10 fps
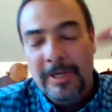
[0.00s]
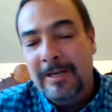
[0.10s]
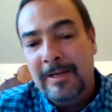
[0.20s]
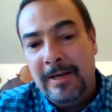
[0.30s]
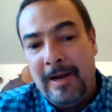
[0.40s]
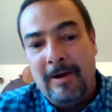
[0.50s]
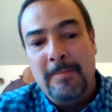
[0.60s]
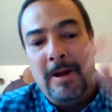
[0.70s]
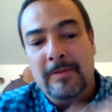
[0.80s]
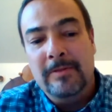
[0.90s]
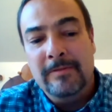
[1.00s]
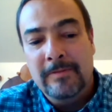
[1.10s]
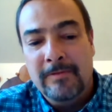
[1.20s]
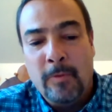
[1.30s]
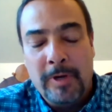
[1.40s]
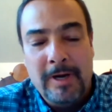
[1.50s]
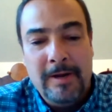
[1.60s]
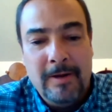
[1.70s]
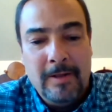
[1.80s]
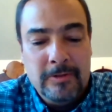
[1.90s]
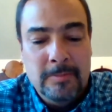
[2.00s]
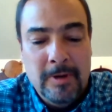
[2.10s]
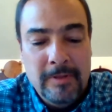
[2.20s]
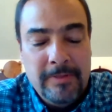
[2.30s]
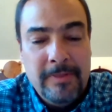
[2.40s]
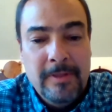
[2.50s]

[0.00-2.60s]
He didn't care about the $49 a month,